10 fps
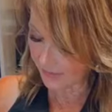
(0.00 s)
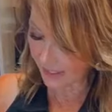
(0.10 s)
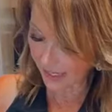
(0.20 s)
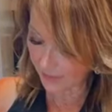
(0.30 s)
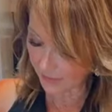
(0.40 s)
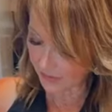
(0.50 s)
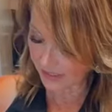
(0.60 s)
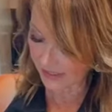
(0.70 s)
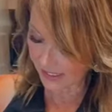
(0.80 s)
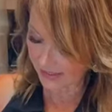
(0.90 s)
I can't
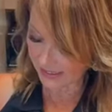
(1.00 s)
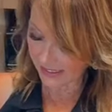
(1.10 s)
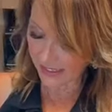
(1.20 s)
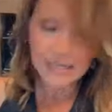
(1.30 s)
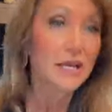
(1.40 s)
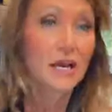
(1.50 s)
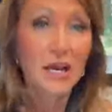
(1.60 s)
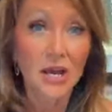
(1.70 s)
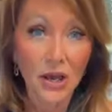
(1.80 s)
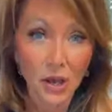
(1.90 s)
multitask today.
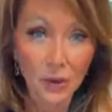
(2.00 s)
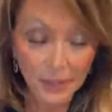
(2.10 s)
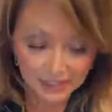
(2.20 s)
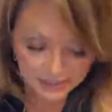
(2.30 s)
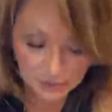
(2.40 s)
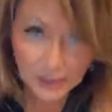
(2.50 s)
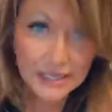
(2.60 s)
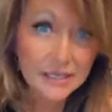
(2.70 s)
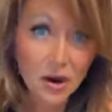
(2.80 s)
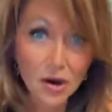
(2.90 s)
All right, so
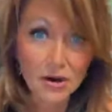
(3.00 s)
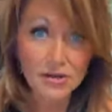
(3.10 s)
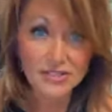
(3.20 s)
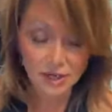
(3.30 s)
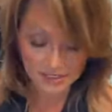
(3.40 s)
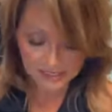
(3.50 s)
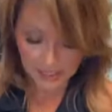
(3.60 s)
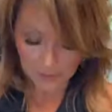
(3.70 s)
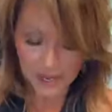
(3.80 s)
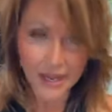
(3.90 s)
in our
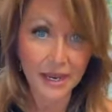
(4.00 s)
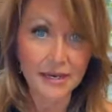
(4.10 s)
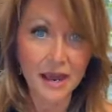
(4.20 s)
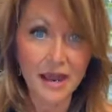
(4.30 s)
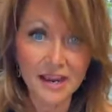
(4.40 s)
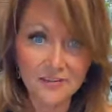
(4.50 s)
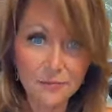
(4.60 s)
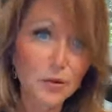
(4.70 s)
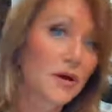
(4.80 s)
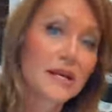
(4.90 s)
saute pan, I
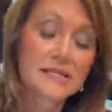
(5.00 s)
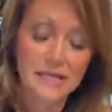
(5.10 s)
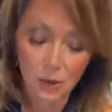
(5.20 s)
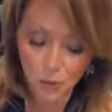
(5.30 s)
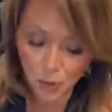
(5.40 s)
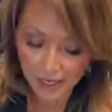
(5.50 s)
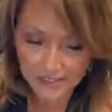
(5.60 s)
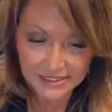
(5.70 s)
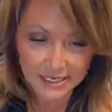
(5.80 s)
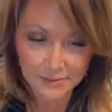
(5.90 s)
have put
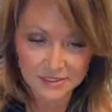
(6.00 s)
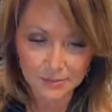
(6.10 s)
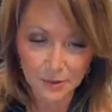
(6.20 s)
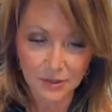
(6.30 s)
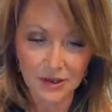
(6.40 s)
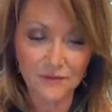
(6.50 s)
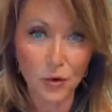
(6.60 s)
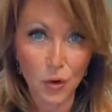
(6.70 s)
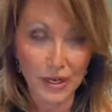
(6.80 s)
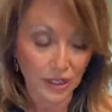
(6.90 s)
1 tablespoon of
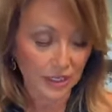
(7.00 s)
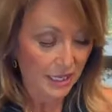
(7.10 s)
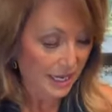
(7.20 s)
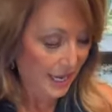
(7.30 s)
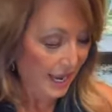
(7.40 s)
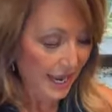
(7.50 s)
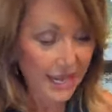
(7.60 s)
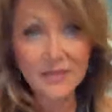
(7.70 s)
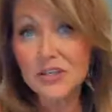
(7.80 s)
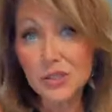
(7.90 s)
oil.
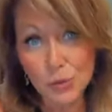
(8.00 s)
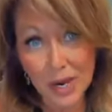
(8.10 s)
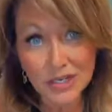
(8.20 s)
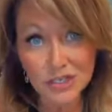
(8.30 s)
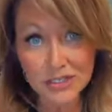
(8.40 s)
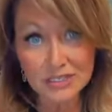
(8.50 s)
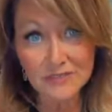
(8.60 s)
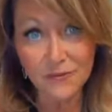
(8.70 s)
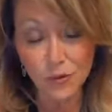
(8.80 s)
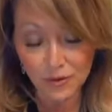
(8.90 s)
And the
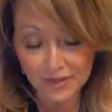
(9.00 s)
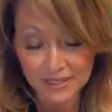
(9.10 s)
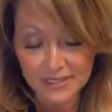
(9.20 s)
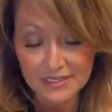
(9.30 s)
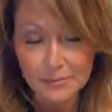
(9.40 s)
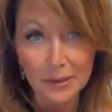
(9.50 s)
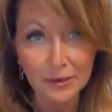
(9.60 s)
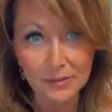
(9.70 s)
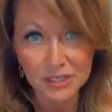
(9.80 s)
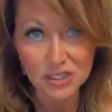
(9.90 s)
directions for this
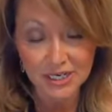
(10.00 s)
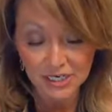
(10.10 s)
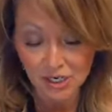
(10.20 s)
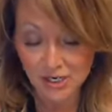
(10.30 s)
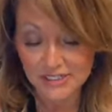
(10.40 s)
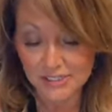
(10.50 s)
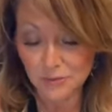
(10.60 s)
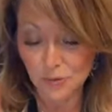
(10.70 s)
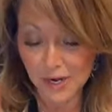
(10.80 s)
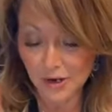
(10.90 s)
Marry Me Chicken is
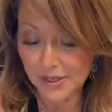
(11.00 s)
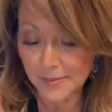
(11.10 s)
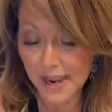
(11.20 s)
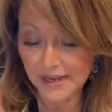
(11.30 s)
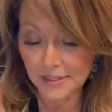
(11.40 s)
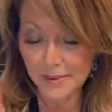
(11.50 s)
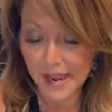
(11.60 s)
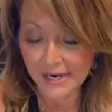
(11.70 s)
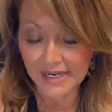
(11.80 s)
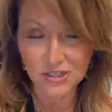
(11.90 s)
right on the back of the
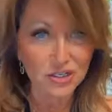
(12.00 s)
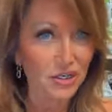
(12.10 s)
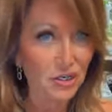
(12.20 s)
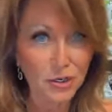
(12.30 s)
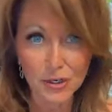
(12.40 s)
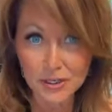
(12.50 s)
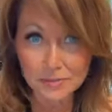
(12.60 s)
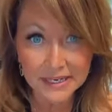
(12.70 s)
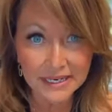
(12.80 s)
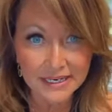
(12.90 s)
package.
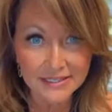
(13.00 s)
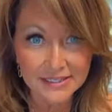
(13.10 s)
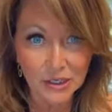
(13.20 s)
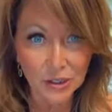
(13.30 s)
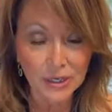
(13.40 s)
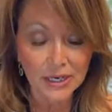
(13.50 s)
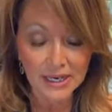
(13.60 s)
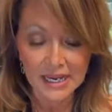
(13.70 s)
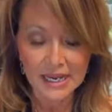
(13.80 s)
Couldn't be easier.